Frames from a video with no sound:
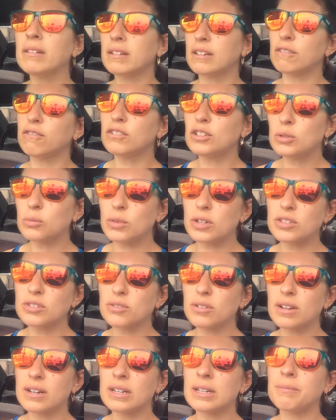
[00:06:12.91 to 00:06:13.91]
lifting
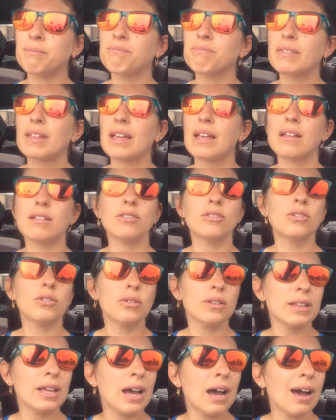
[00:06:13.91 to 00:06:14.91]
weights already and
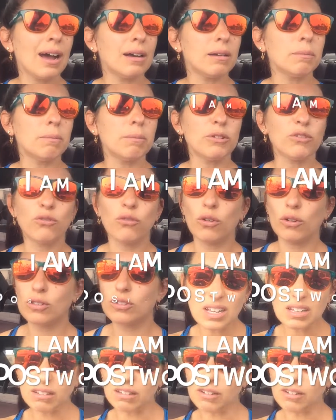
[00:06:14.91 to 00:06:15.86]
doing that before that, I